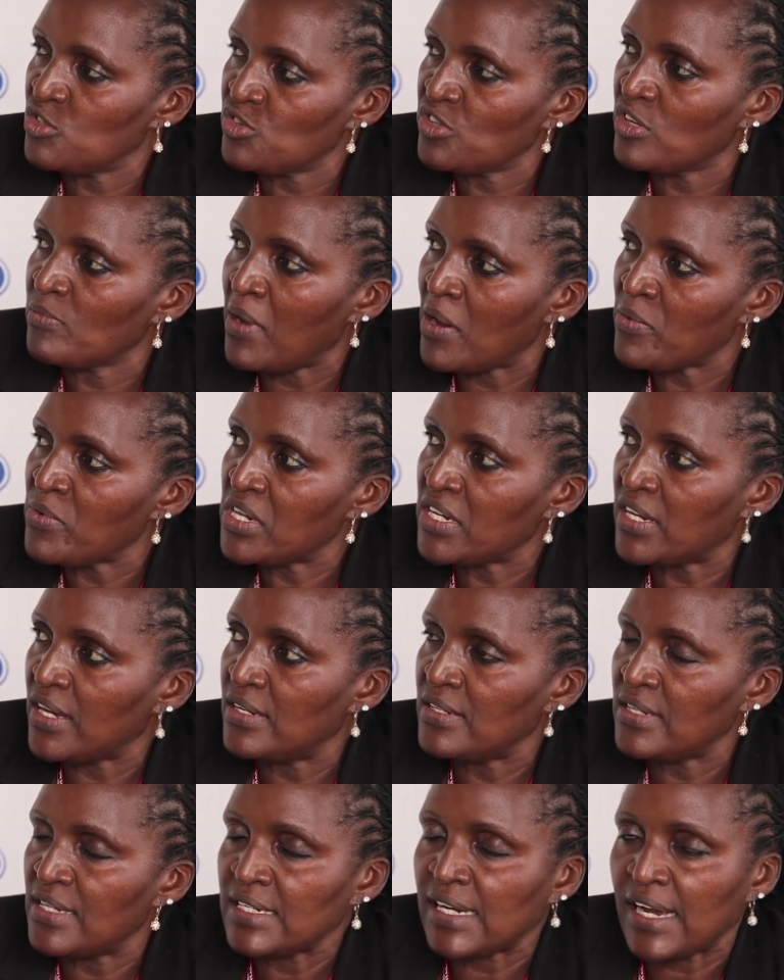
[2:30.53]
during my
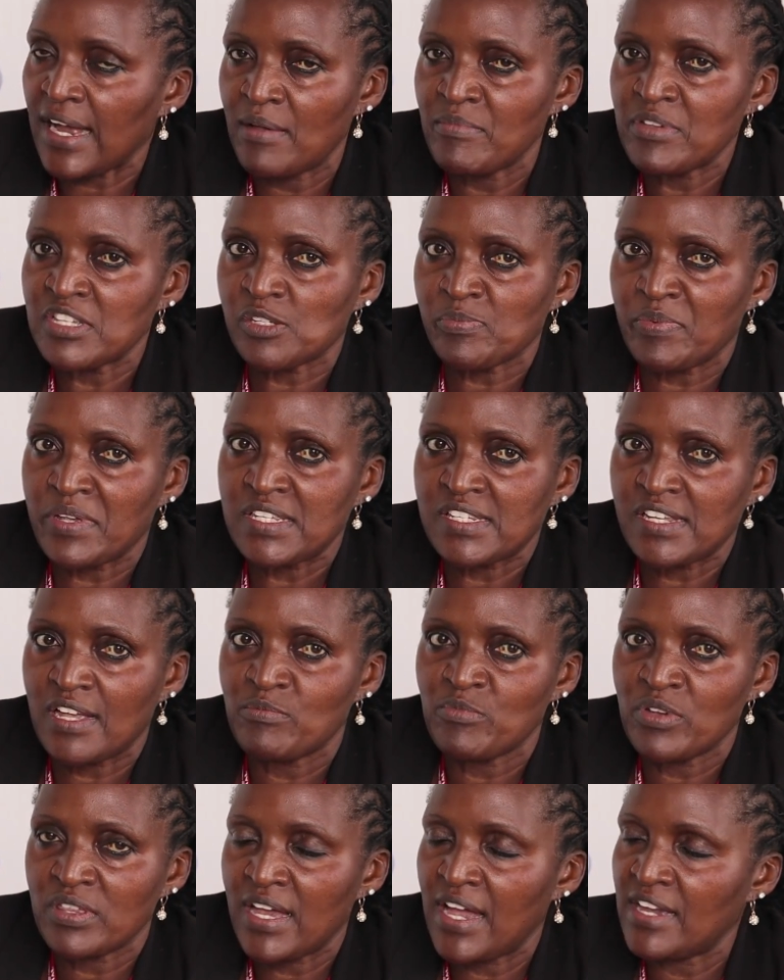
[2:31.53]
weekend and come and spend
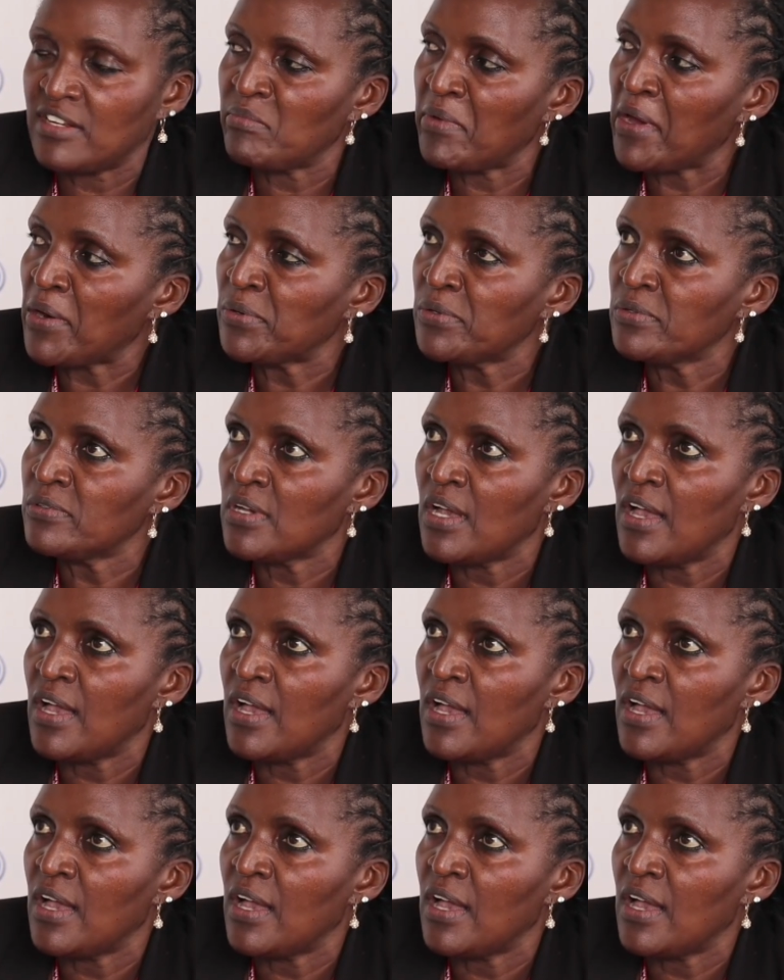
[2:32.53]
time with her in Meru.